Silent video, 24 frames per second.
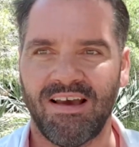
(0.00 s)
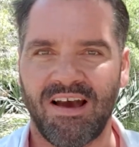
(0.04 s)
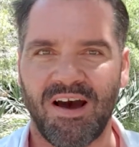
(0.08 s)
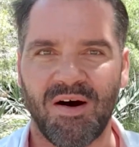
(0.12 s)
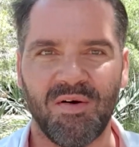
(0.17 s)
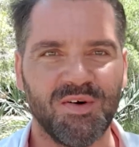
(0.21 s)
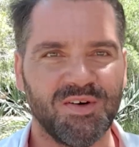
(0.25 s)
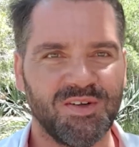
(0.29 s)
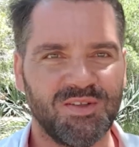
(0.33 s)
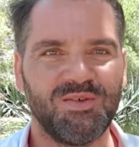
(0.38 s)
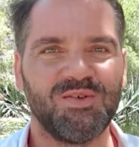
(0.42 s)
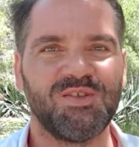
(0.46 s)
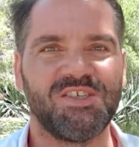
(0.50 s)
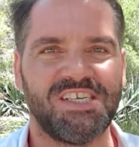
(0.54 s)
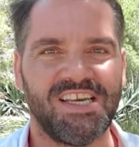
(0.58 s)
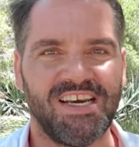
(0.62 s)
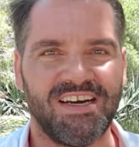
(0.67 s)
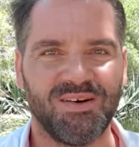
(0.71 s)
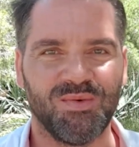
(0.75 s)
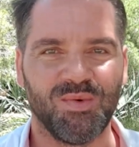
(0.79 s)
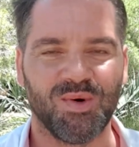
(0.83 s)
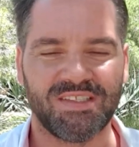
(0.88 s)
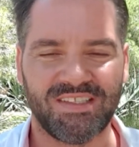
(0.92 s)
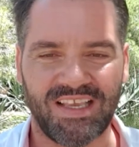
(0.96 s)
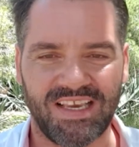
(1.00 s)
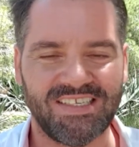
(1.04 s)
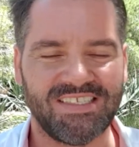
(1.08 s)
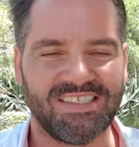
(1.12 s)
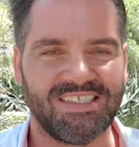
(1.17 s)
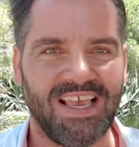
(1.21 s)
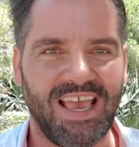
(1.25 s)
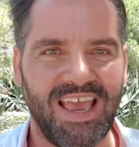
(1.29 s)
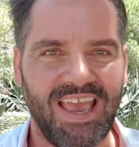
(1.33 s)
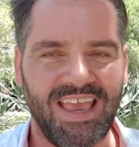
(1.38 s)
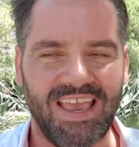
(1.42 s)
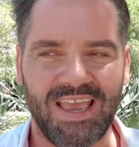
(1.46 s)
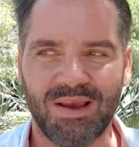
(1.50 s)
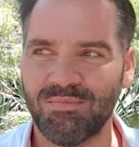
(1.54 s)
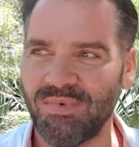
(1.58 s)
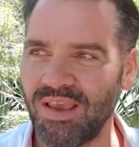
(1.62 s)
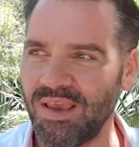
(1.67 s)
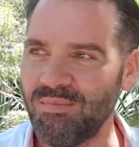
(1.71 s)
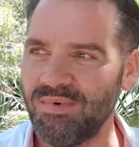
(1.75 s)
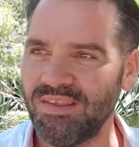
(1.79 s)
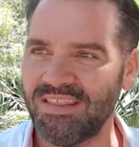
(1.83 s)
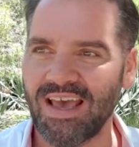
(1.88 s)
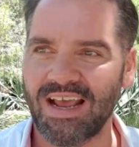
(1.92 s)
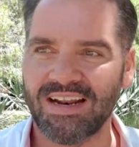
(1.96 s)
wanted to share what they say, and
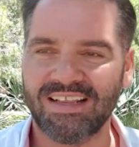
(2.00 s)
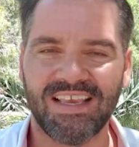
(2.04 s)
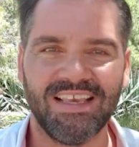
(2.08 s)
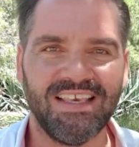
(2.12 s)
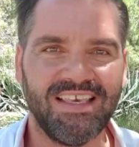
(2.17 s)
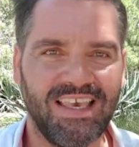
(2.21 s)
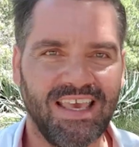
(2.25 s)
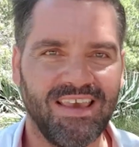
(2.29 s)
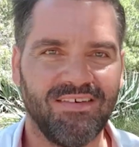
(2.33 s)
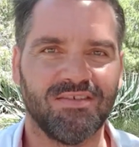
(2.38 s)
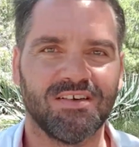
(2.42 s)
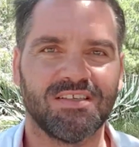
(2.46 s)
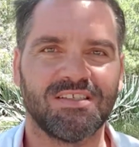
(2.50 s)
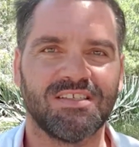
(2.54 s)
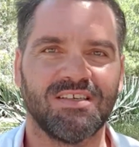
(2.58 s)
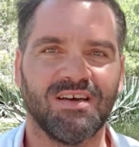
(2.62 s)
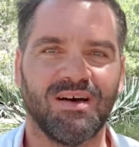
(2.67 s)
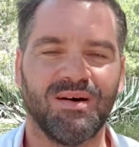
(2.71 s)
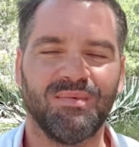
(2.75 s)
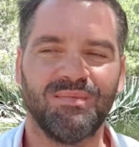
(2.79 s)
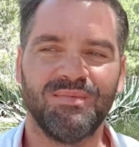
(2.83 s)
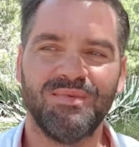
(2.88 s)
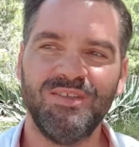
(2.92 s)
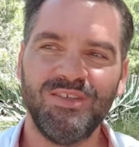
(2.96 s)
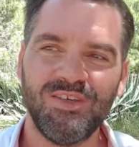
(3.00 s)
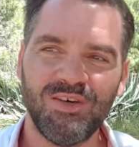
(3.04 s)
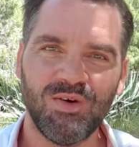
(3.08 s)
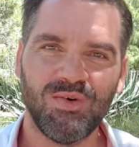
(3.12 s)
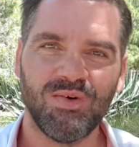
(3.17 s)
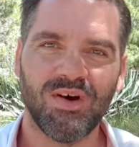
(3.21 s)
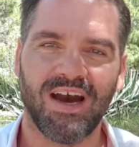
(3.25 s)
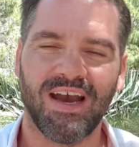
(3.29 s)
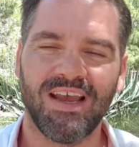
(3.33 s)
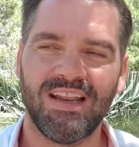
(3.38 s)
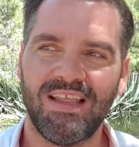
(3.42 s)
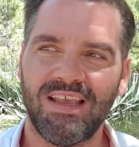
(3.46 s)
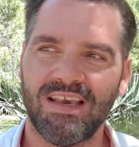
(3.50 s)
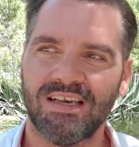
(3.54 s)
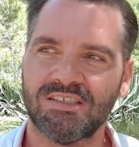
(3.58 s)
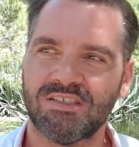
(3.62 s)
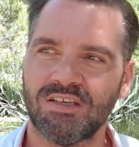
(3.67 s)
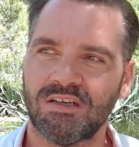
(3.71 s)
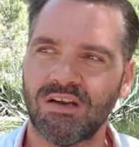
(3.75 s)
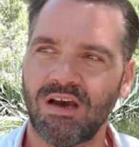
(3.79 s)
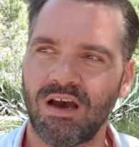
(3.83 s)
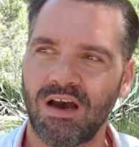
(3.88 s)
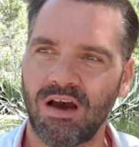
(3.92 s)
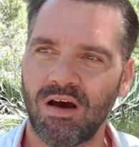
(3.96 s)
maybe that can give us some new ideas
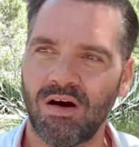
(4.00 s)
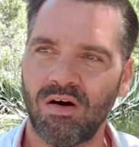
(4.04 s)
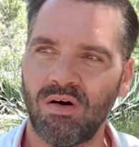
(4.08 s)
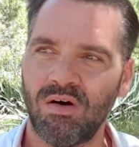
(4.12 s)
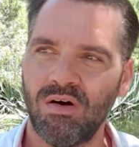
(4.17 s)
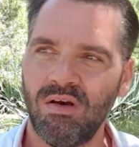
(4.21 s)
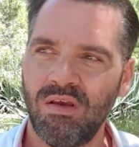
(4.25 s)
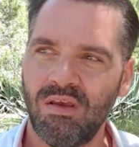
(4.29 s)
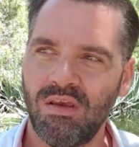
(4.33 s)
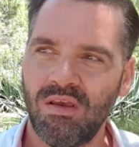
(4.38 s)
on how